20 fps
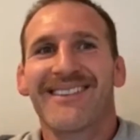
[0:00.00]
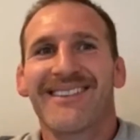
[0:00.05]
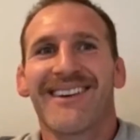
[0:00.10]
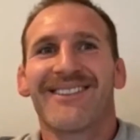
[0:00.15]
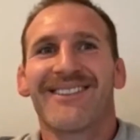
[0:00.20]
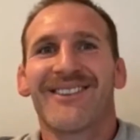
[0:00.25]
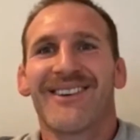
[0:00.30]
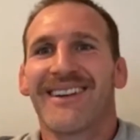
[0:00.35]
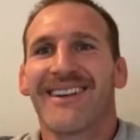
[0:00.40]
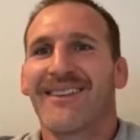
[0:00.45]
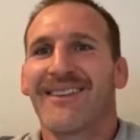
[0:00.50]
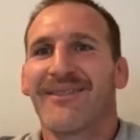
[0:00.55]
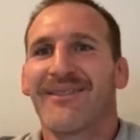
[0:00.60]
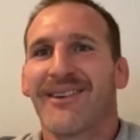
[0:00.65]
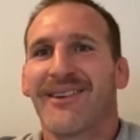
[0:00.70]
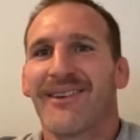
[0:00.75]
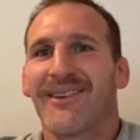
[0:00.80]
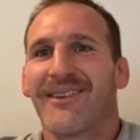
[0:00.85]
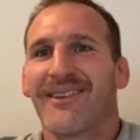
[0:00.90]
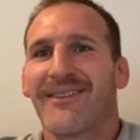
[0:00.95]
so trying to get
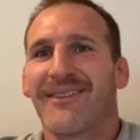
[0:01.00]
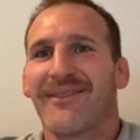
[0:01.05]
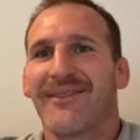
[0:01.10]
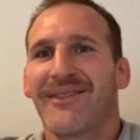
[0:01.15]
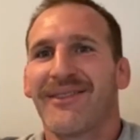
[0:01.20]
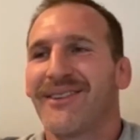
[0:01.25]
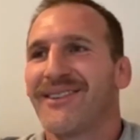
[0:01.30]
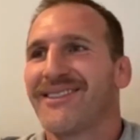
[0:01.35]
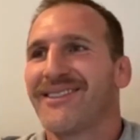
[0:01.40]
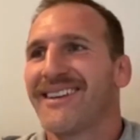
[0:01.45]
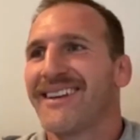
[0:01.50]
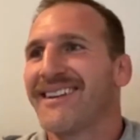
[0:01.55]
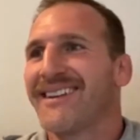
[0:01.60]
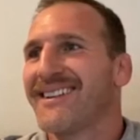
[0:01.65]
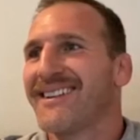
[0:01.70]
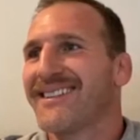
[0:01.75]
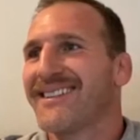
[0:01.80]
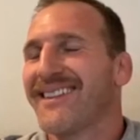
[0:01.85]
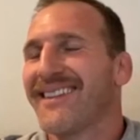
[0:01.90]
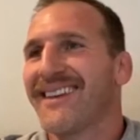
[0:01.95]
through a few
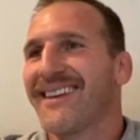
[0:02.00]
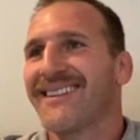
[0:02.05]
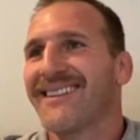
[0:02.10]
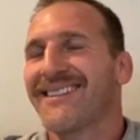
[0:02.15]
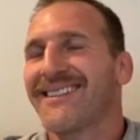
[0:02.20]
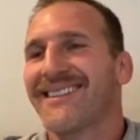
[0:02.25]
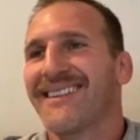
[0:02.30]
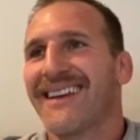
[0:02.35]
series and things,